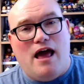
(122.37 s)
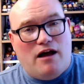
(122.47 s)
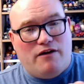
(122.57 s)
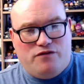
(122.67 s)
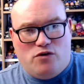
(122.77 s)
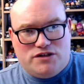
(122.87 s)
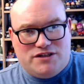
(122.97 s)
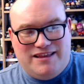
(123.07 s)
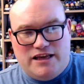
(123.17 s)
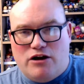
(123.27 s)

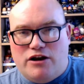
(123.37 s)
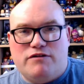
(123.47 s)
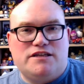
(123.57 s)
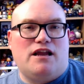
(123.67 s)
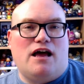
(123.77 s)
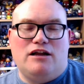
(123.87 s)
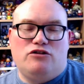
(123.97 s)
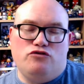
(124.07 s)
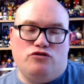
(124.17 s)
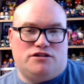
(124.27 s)
Unfortunately, the only reason I do
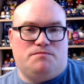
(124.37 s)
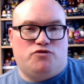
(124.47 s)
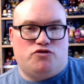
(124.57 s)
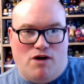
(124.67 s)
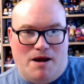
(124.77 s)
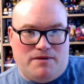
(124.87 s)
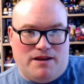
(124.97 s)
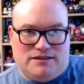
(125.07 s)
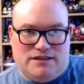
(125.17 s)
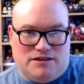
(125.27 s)
not subscribe to
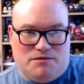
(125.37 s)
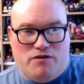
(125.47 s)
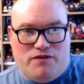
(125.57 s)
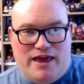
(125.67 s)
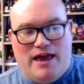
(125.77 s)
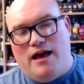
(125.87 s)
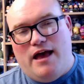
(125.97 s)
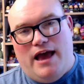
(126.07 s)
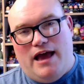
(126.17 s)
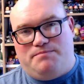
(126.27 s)
that system over here
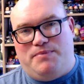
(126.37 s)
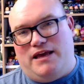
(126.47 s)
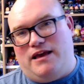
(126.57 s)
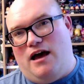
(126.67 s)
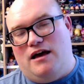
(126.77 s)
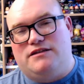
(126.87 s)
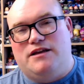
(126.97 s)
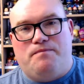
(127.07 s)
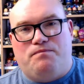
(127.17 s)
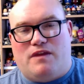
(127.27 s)
is because
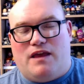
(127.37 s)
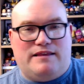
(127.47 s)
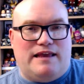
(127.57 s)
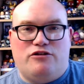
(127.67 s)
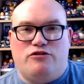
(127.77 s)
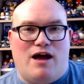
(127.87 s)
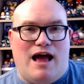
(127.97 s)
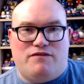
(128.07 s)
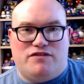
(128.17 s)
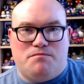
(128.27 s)
they do not
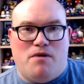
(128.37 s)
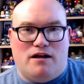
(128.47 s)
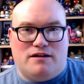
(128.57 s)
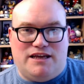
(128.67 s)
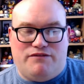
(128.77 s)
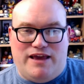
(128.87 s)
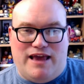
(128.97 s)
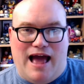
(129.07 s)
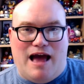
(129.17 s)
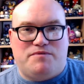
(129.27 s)
have smart TV
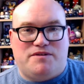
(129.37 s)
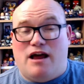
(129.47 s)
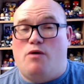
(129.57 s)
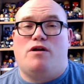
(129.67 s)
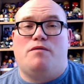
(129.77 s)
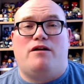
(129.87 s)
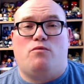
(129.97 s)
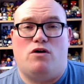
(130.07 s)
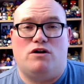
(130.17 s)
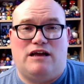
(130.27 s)
apps, and I want to be able to
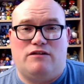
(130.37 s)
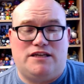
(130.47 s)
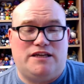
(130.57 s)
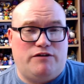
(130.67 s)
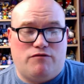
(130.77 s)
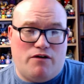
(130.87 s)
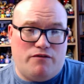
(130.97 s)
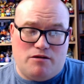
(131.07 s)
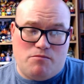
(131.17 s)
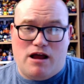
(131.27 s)
watch that on the TV rather
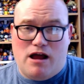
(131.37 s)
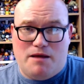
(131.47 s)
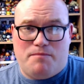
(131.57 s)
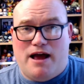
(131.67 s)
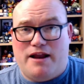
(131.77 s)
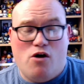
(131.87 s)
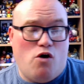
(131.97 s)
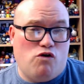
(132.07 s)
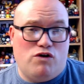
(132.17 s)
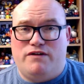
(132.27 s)
than on my iPad,
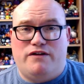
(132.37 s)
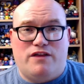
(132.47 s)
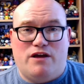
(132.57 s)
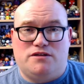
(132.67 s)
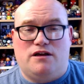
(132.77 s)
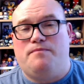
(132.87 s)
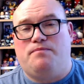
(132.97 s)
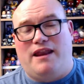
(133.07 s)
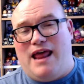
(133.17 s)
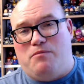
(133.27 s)
or even if there was a,
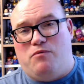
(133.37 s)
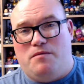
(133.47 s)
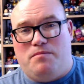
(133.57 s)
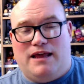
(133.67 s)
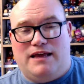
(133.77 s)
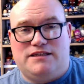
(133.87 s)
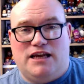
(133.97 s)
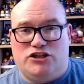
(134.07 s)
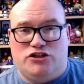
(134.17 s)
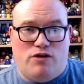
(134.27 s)
an app on the
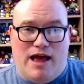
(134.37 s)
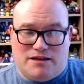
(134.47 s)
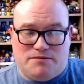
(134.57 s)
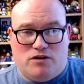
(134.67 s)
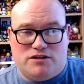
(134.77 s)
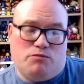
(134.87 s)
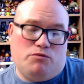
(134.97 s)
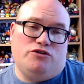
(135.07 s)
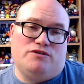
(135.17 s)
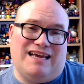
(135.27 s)
PlayStation or Xbox, I would
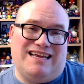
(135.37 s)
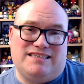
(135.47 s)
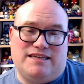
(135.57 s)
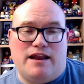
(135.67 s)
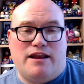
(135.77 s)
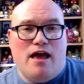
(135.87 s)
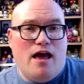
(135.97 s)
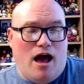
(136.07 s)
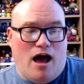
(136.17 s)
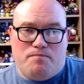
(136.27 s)
use that instead.
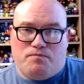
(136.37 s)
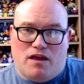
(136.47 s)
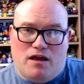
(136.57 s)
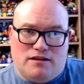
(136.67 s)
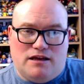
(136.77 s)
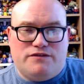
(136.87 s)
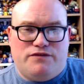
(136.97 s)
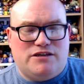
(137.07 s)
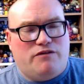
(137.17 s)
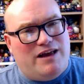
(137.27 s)
Um, tons of
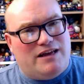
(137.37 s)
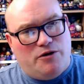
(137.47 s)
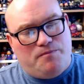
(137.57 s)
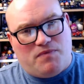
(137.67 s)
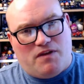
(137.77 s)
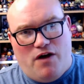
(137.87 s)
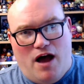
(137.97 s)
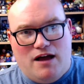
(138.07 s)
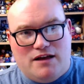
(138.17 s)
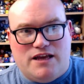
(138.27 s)
things over here. So for
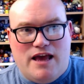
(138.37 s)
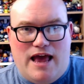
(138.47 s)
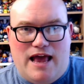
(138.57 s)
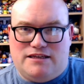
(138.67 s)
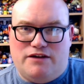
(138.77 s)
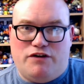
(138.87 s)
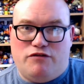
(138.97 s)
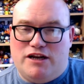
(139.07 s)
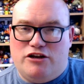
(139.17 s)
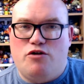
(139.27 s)
us, it's nothing
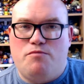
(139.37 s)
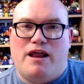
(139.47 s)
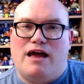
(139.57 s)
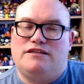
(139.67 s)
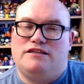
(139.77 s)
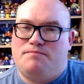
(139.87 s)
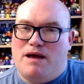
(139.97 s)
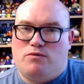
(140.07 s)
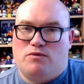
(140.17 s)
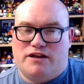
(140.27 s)
really new, but I
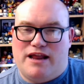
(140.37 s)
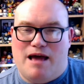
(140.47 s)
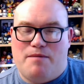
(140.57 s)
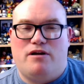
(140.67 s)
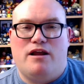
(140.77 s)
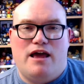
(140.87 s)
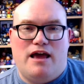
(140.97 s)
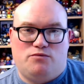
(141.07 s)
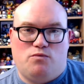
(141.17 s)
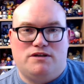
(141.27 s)
suspect what's going to happen
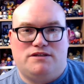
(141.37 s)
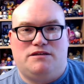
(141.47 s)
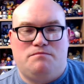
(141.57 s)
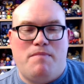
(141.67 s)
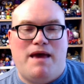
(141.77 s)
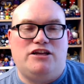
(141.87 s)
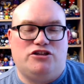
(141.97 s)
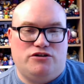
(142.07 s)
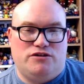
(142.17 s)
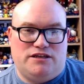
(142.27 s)
is once this major
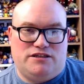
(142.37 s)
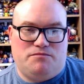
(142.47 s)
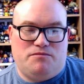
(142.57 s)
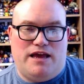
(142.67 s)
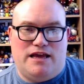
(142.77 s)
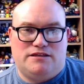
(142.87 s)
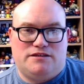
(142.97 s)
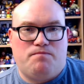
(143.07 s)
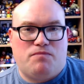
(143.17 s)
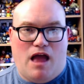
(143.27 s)
new system is
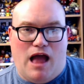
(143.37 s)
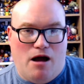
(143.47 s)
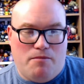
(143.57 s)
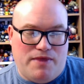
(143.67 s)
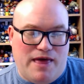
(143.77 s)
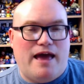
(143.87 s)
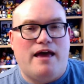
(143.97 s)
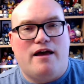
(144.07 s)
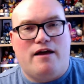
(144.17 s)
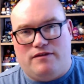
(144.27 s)
up there,
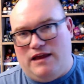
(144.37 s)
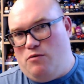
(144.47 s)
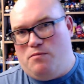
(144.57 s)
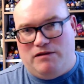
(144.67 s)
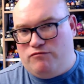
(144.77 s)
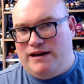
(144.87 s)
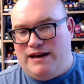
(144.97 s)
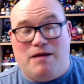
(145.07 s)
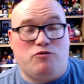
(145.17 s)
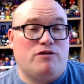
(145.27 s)
it will be
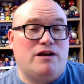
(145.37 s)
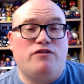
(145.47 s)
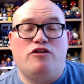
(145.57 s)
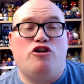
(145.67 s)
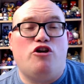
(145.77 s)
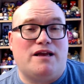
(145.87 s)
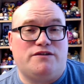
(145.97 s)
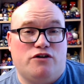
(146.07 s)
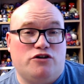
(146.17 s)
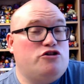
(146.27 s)
renamed, or even the US
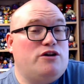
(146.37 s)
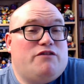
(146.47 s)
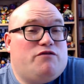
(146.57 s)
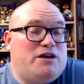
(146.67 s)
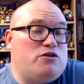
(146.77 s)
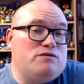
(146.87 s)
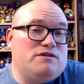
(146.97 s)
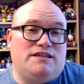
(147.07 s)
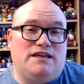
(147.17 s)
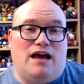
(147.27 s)
version could even be called
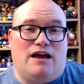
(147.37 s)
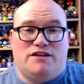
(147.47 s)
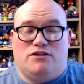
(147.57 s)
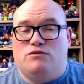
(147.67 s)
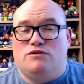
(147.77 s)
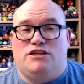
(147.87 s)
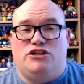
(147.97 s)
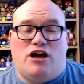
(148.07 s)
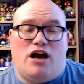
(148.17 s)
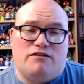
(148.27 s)
Disney Life. It's launched in
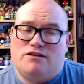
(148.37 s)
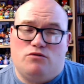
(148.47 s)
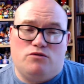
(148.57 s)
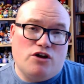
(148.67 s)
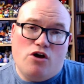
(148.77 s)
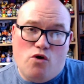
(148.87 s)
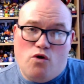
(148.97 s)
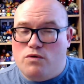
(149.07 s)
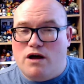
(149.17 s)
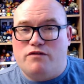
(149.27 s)
China, it's launched
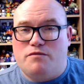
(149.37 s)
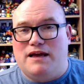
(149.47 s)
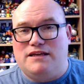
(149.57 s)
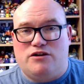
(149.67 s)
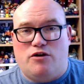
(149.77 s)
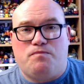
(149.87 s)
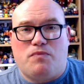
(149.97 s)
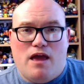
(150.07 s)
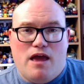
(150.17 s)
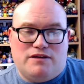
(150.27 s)
all over the place, so
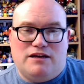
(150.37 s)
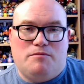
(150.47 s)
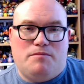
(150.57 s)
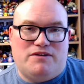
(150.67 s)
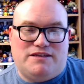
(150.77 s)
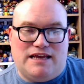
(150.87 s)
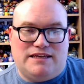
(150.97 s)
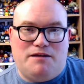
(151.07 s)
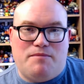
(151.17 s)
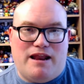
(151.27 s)
it's a little bit of a
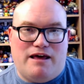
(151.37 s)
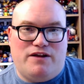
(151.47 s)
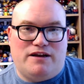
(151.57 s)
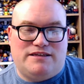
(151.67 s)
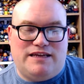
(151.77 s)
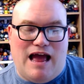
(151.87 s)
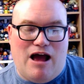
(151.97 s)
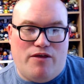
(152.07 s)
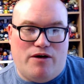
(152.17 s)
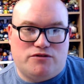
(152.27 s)
testing bed, I think, to see
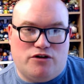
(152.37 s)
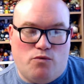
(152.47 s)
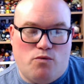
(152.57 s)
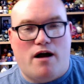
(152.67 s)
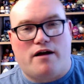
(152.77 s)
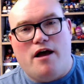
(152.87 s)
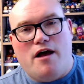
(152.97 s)
how that was going to work.